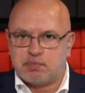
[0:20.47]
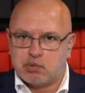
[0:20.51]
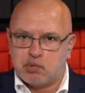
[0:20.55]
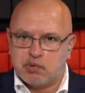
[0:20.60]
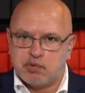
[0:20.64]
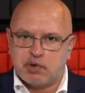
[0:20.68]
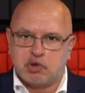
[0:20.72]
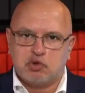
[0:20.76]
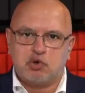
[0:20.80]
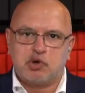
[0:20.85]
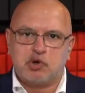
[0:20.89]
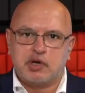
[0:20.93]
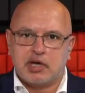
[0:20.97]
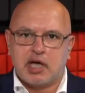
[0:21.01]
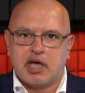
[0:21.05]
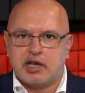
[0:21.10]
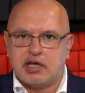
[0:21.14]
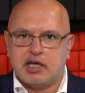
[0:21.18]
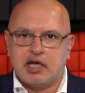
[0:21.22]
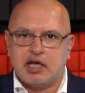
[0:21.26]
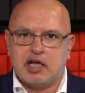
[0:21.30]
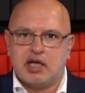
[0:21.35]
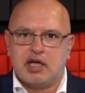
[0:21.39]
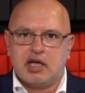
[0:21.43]
But what we're looking at
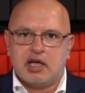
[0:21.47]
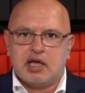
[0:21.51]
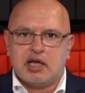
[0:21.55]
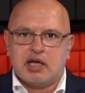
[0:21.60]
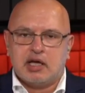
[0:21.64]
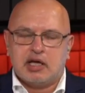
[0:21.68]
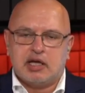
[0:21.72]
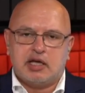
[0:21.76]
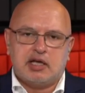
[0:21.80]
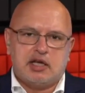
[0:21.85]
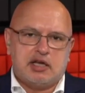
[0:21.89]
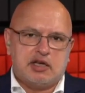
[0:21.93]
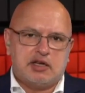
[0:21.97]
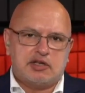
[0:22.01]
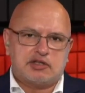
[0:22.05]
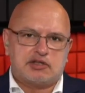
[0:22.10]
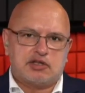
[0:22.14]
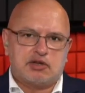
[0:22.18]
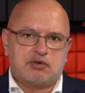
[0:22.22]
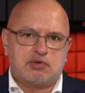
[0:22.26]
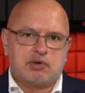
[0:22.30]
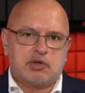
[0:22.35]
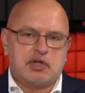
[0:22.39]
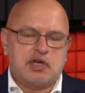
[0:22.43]
here
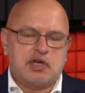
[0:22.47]
is the